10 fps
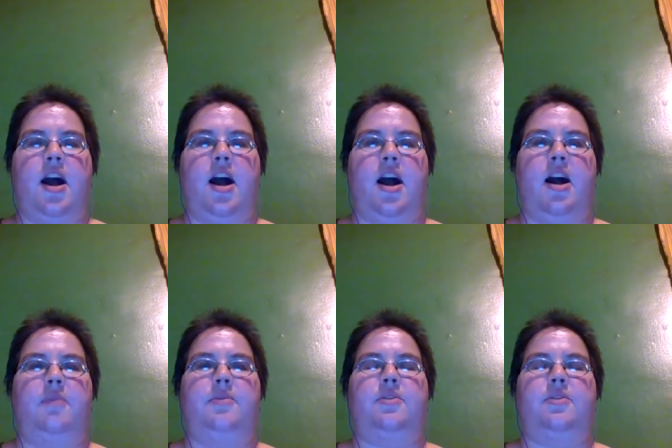uh,
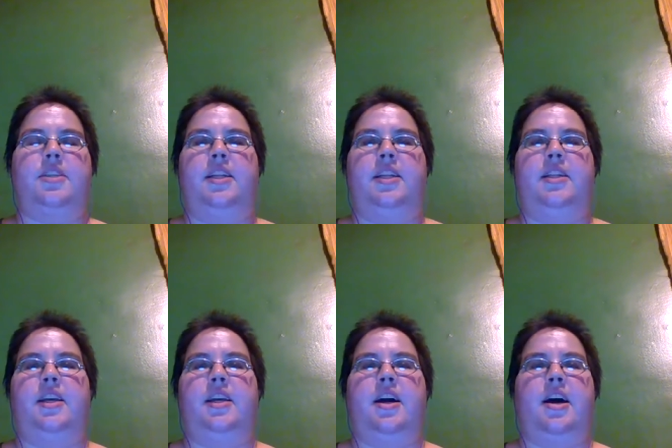you'll see in
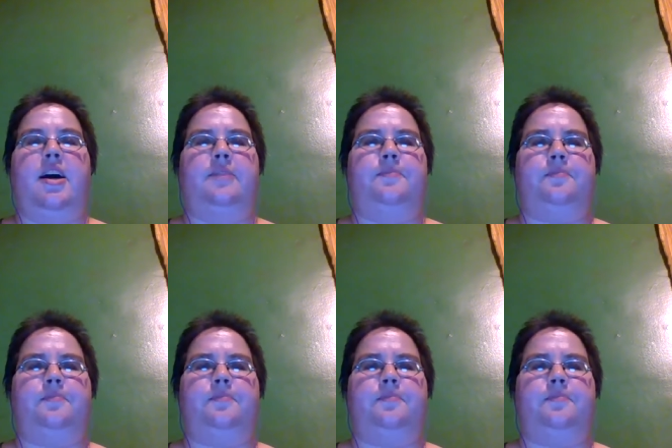the uh,